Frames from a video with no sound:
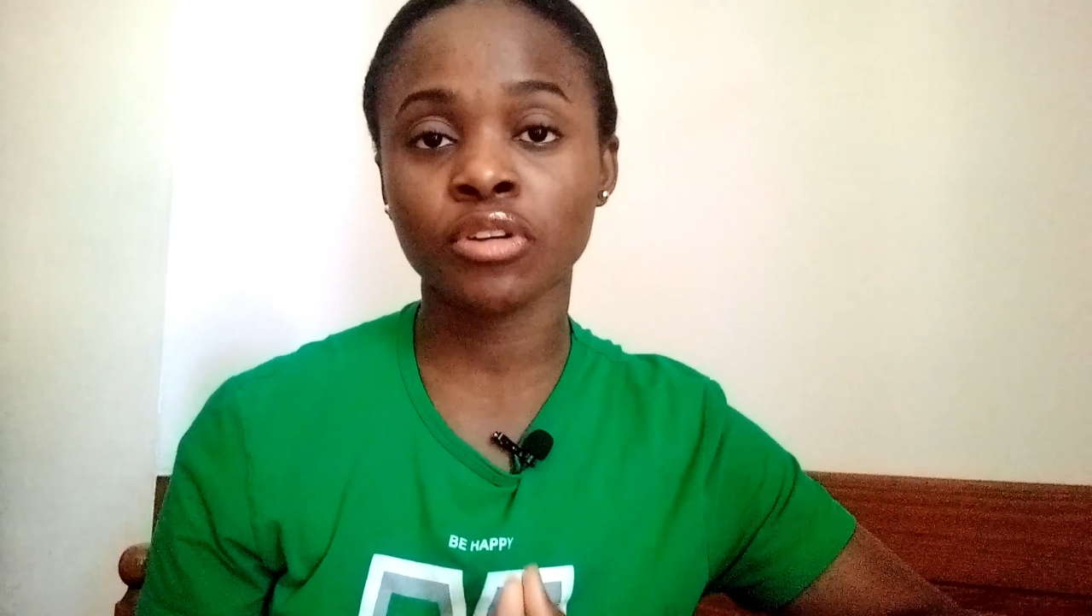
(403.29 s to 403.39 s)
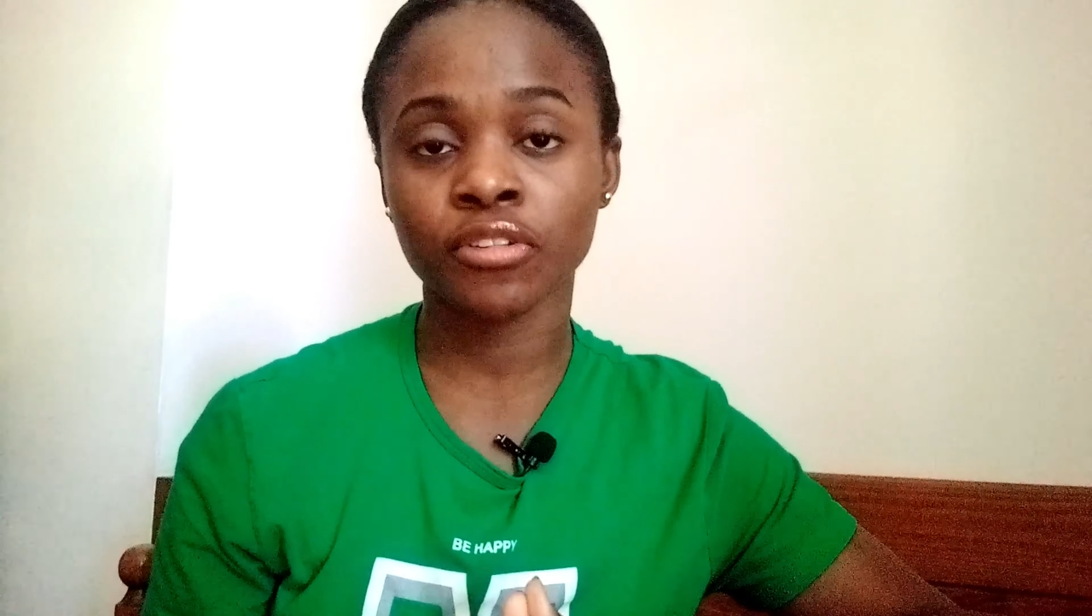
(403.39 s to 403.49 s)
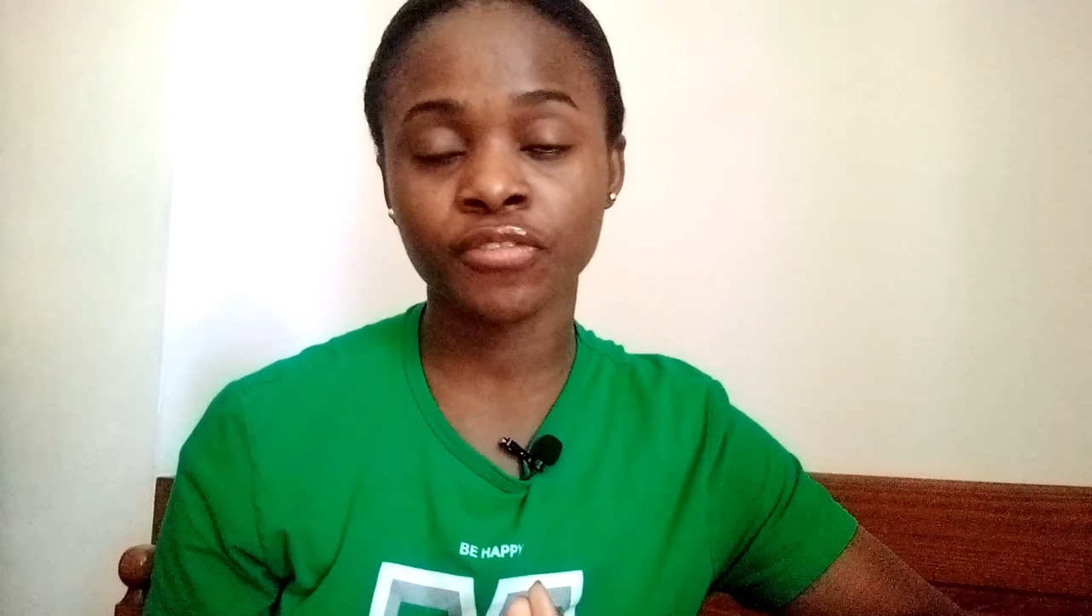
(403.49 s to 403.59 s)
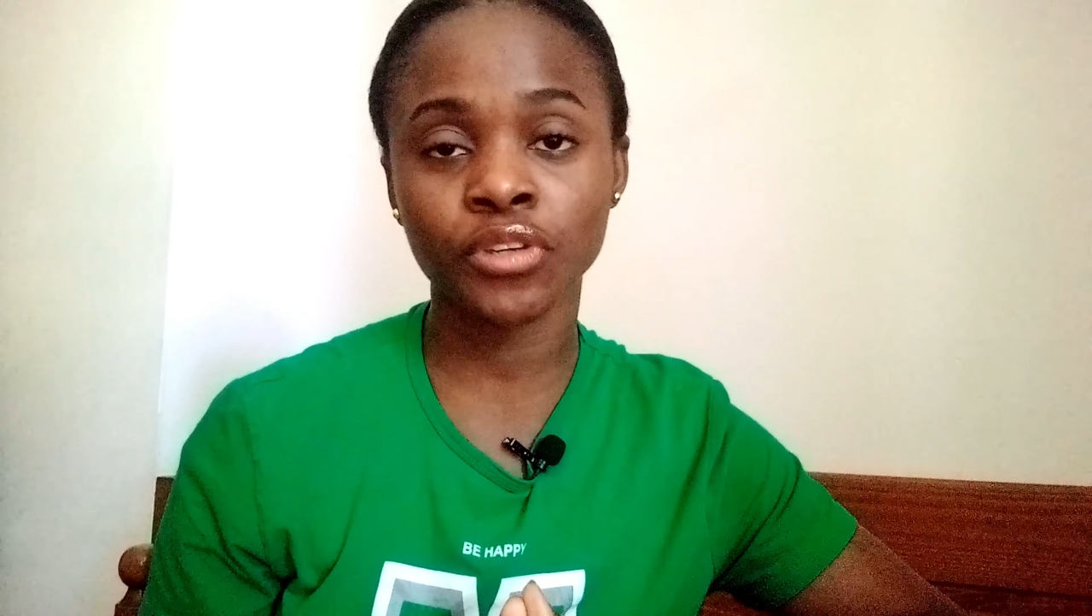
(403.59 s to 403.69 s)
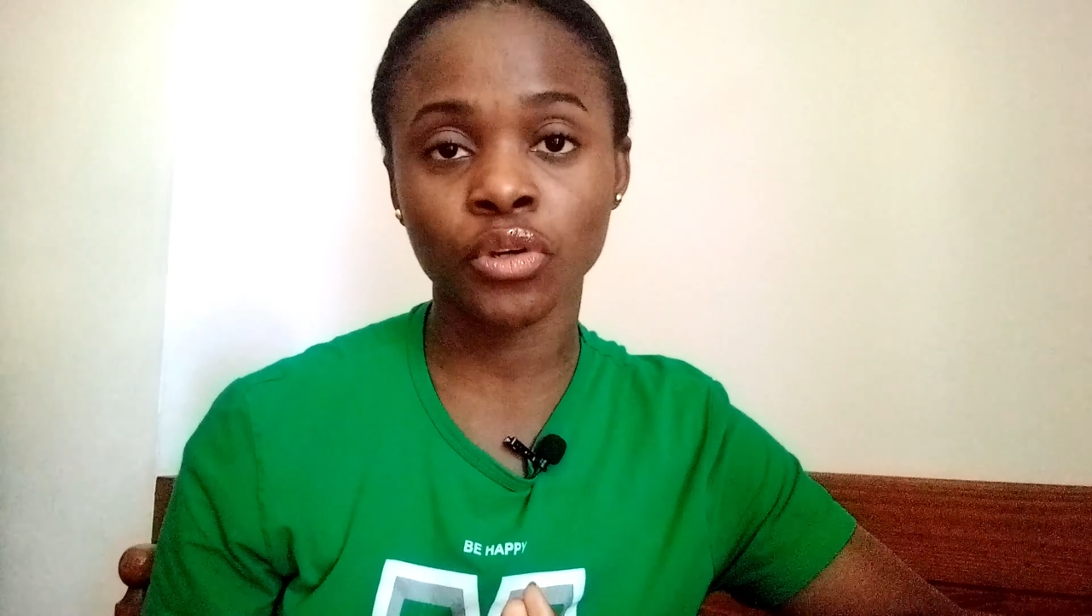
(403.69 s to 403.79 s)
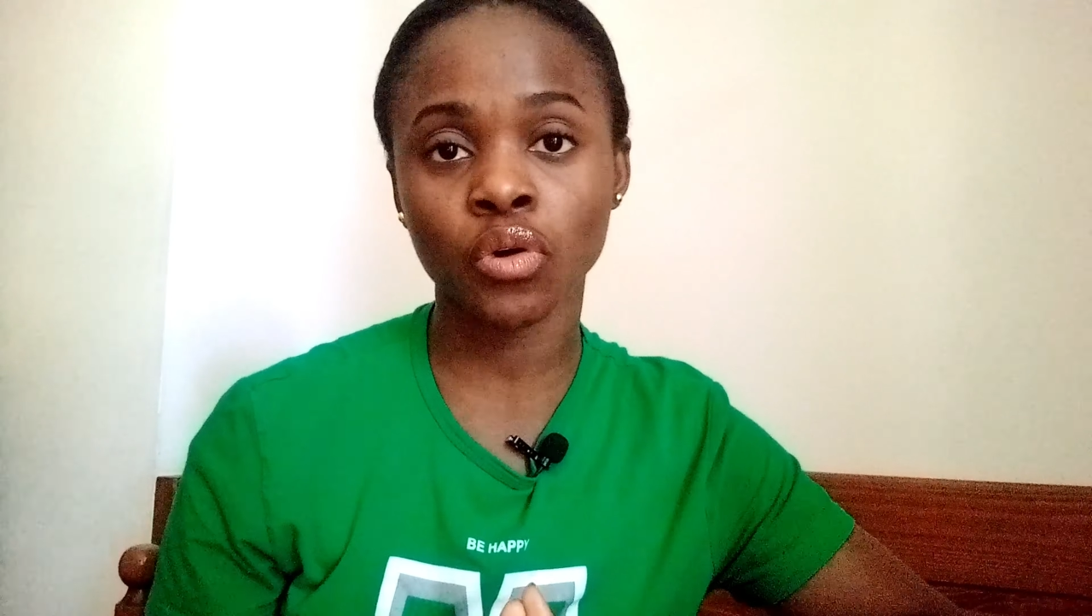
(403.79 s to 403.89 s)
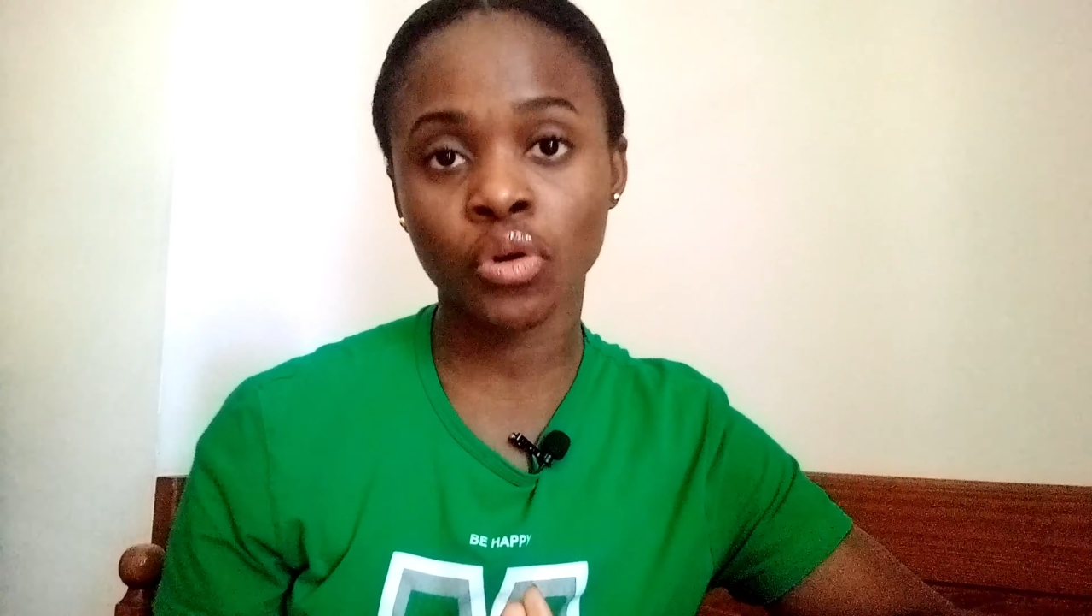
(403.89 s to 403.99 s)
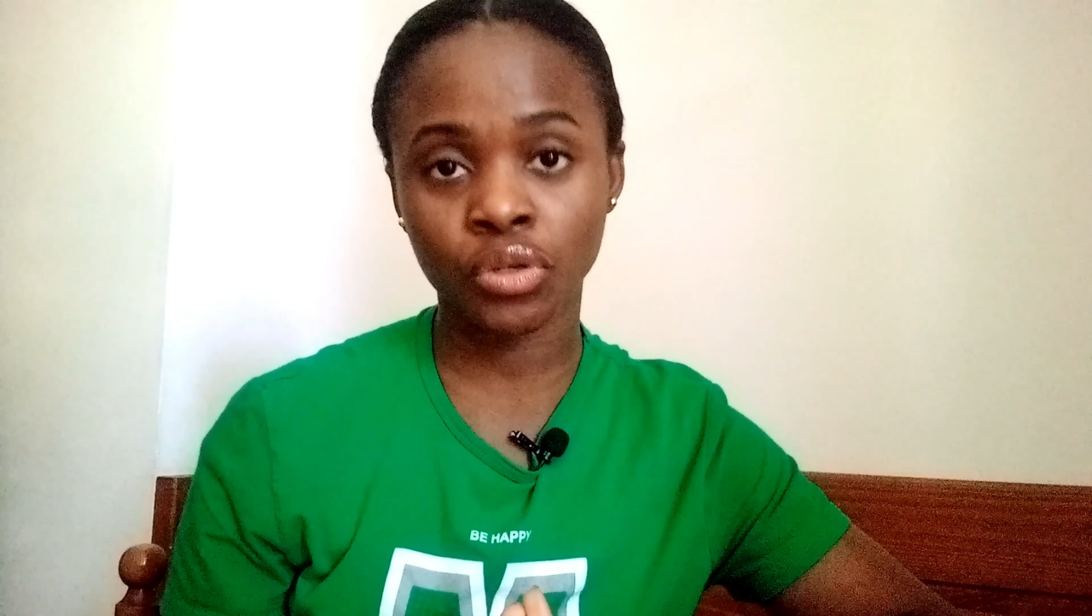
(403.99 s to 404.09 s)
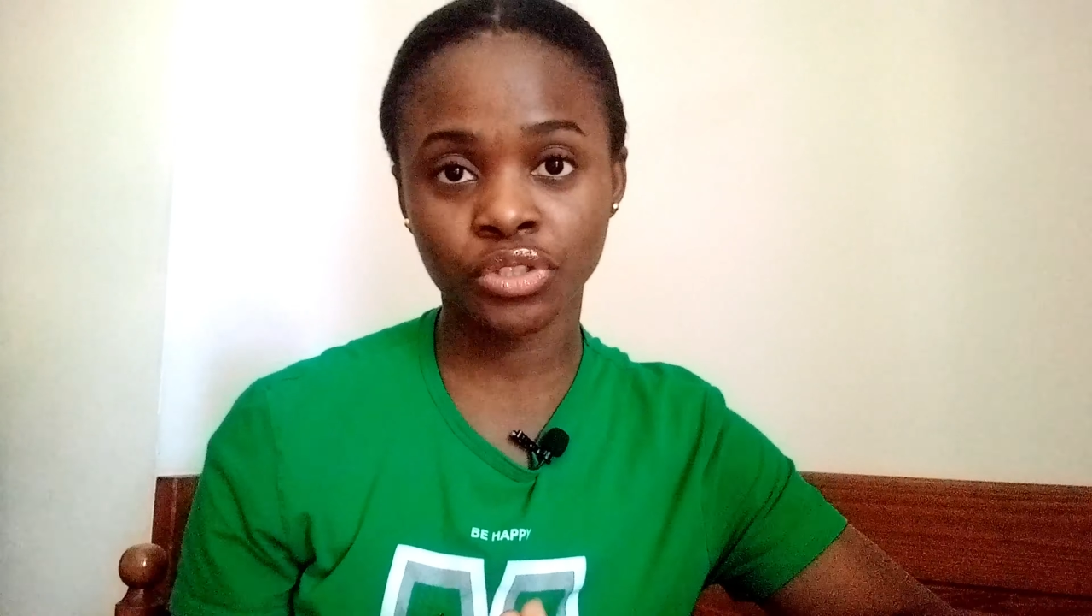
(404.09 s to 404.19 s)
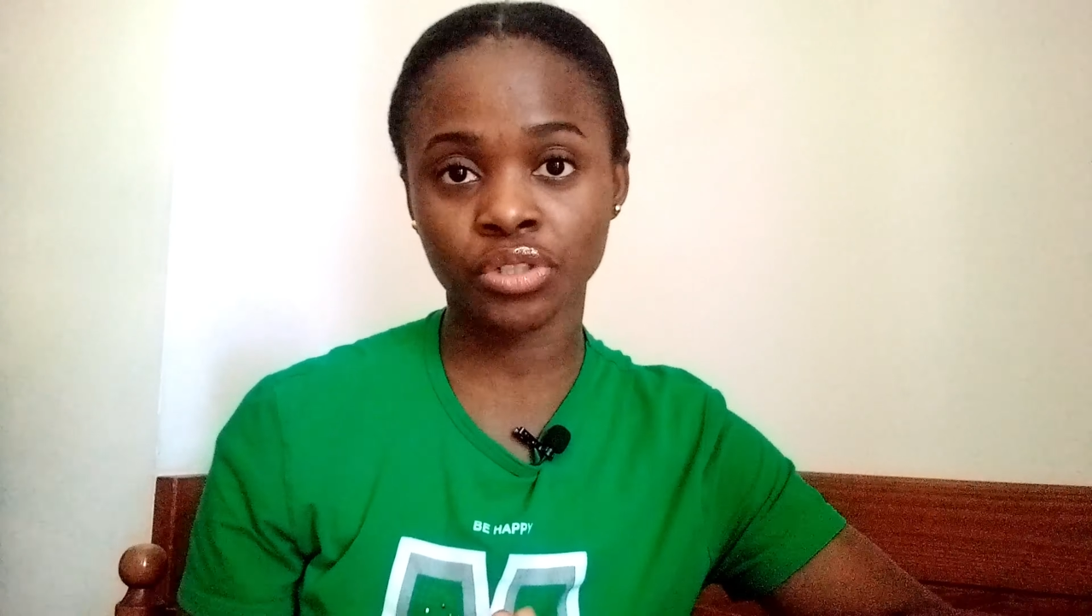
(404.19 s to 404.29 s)
of your
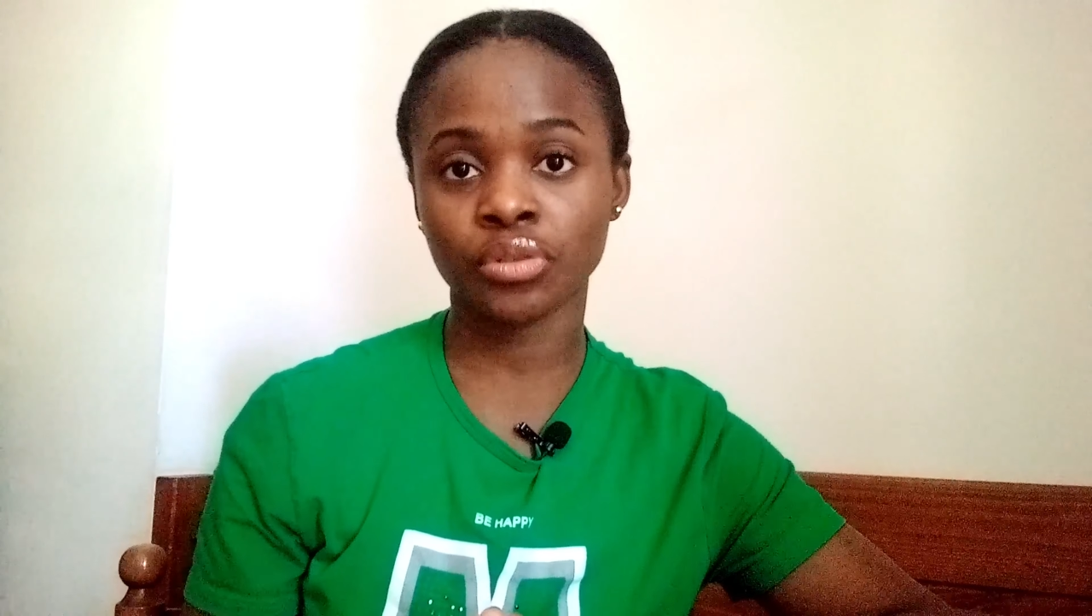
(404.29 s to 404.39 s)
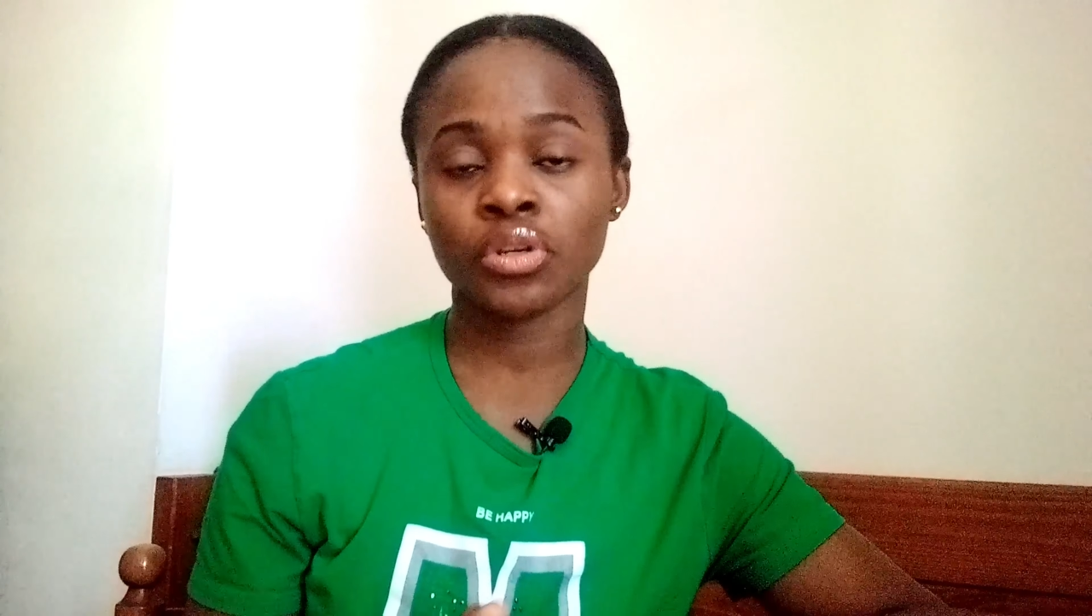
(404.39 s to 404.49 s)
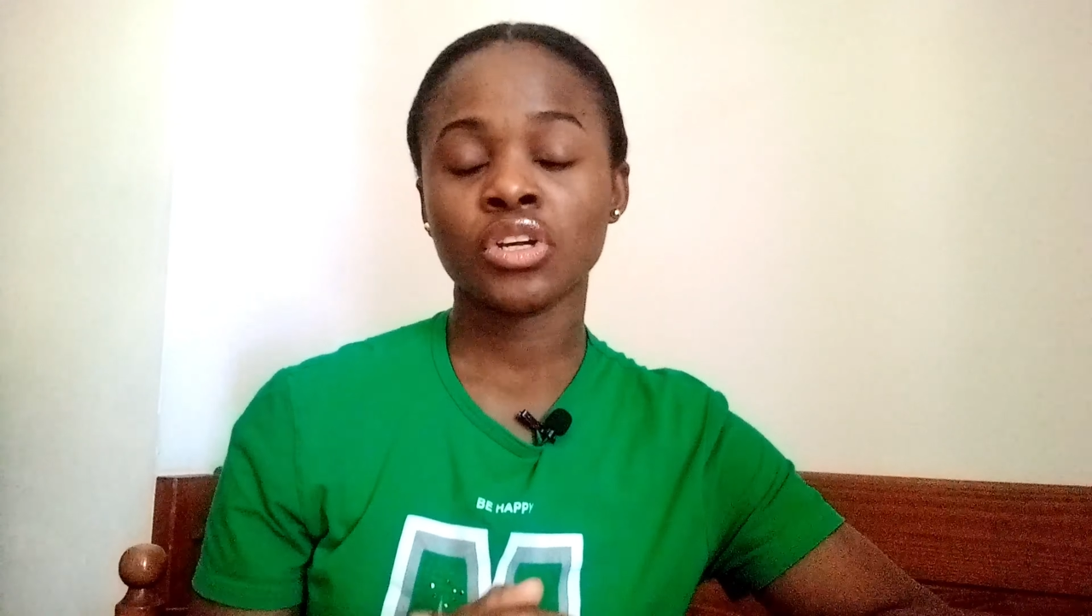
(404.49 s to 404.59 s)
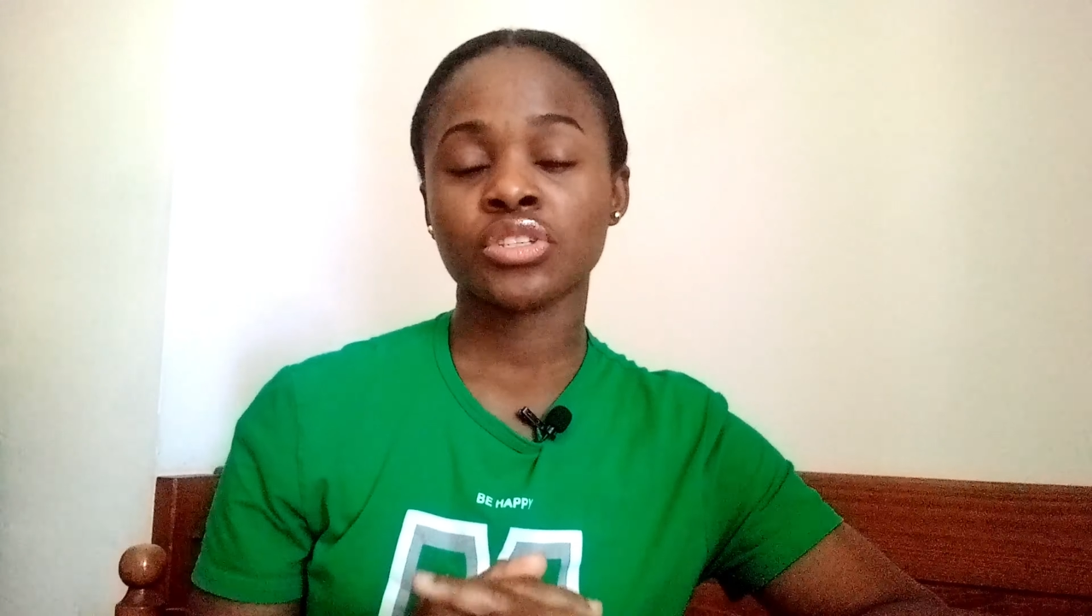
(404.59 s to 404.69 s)
audio.